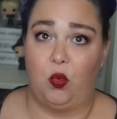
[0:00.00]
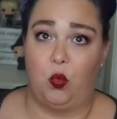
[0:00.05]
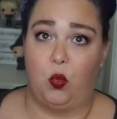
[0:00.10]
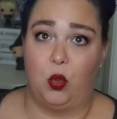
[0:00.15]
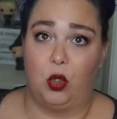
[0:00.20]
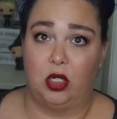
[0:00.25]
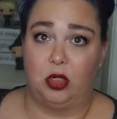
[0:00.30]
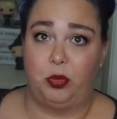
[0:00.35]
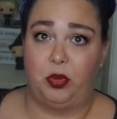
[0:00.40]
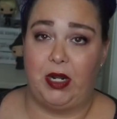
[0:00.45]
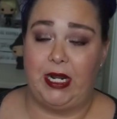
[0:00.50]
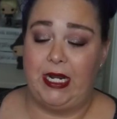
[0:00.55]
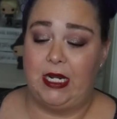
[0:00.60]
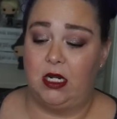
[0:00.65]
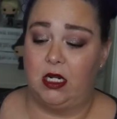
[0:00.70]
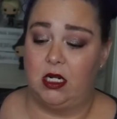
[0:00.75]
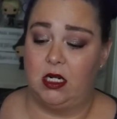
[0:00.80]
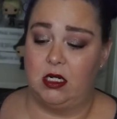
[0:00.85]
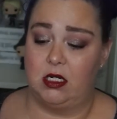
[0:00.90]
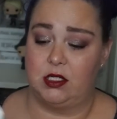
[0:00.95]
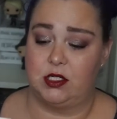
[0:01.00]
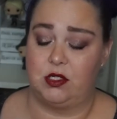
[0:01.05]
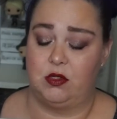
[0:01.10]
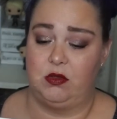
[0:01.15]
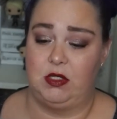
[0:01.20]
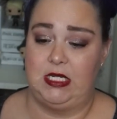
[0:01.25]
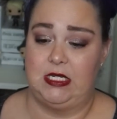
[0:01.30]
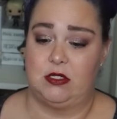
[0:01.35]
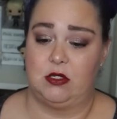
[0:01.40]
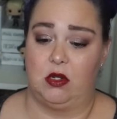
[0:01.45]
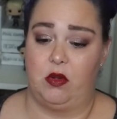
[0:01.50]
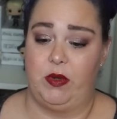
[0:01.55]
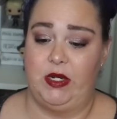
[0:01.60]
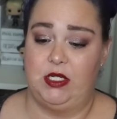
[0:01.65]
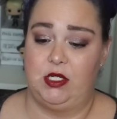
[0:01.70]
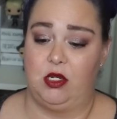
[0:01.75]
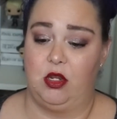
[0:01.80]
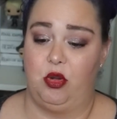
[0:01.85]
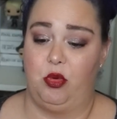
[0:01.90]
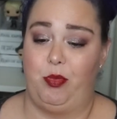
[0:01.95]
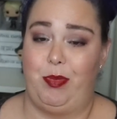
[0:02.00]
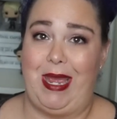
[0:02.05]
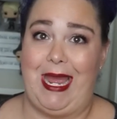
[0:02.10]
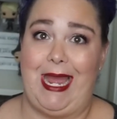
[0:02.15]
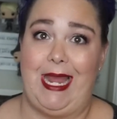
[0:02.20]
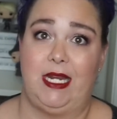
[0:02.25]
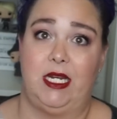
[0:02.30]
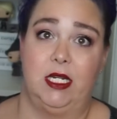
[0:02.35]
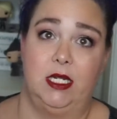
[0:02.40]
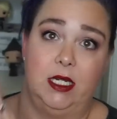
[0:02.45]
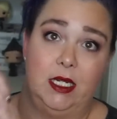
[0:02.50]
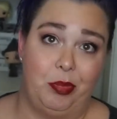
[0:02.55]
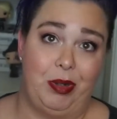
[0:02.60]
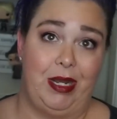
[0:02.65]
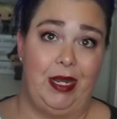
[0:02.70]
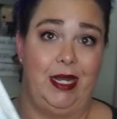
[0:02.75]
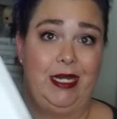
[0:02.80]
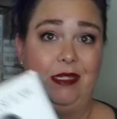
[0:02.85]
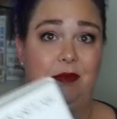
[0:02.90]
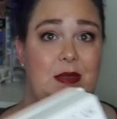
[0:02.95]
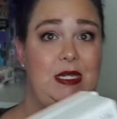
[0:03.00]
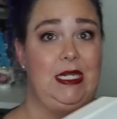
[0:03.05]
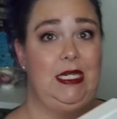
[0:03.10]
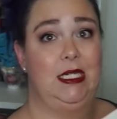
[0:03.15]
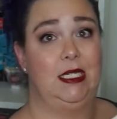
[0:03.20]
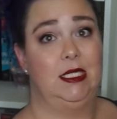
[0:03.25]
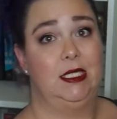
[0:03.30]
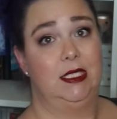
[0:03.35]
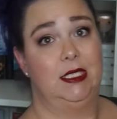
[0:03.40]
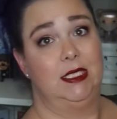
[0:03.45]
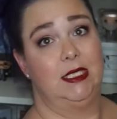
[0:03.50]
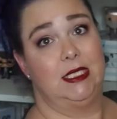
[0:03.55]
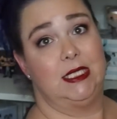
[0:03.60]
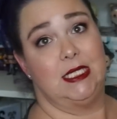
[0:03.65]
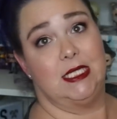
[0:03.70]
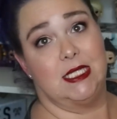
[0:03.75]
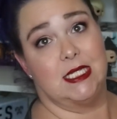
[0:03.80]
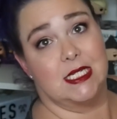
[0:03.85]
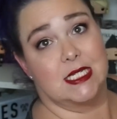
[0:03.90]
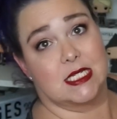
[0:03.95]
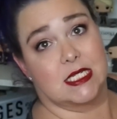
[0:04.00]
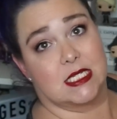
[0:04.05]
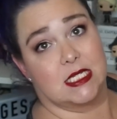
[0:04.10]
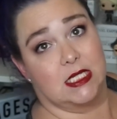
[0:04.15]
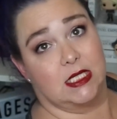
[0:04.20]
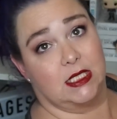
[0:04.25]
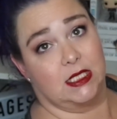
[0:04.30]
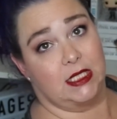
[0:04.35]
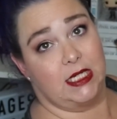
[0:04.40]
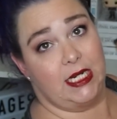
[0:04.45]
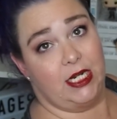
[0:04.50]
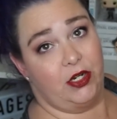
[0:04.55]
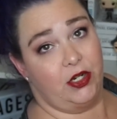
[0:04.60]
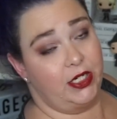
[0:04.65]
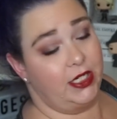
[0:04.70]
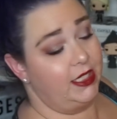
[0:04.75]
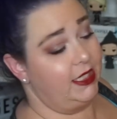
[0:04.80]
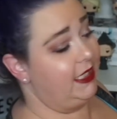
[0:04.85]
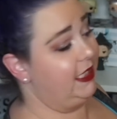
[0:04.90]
Warbreaker, so these are going to go back behind me in this area